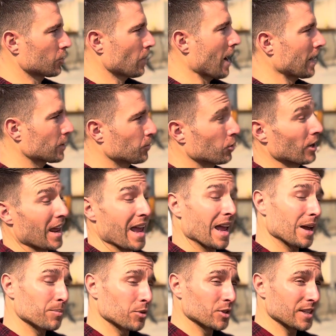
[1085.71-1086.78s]
racks
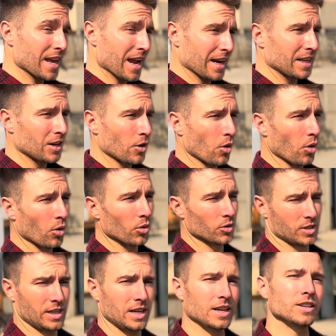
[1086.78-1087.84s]
puts any
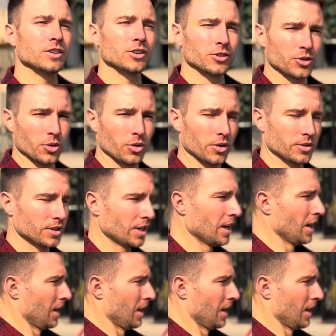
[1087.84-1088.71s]
holes in your doors.